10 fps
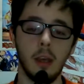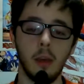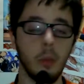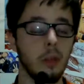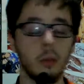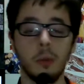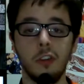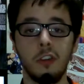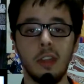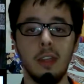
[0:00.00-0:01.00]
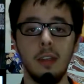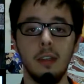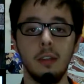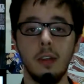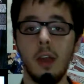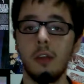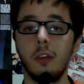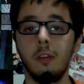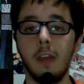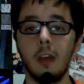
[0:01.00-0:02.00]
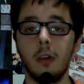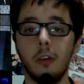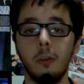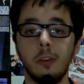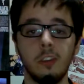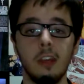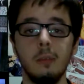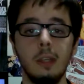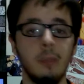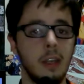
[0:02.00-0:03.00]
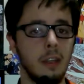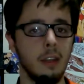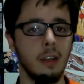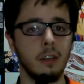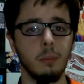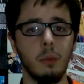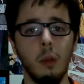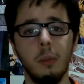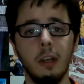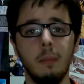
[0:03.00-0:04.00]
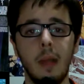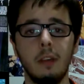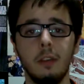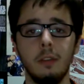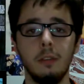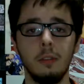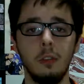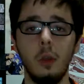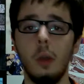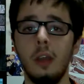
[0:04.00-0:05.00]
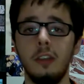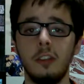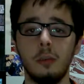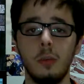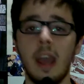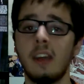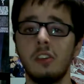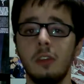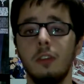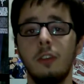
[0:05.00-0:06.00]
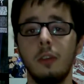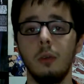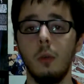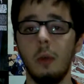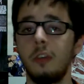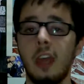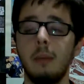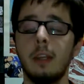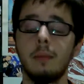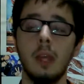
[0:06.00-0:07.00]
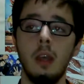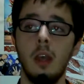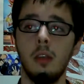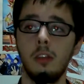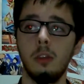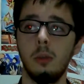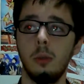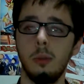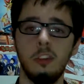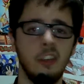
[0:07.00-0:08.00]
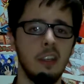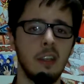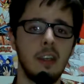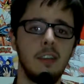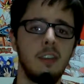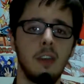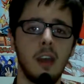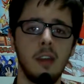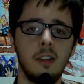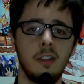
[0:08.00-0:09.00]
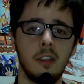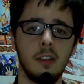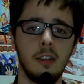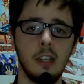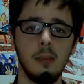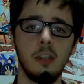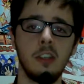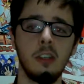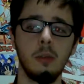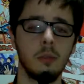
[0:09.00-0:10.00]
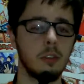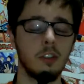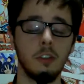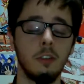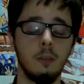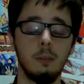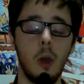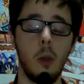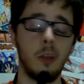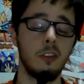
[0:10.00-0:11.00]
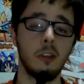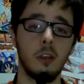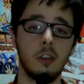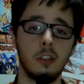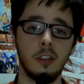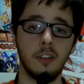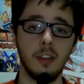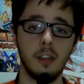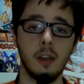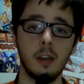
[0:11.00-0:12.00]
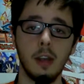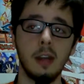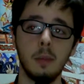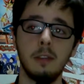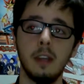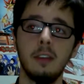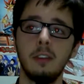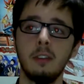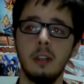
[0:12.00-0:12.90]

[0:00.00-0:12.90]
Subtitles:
Whether it was the Naruto fangirls beside me making an appropriate amount of noise and reactions to what was happening, to seeing kids in the audience at DBZ, which is always encouraging to see younger anime fans,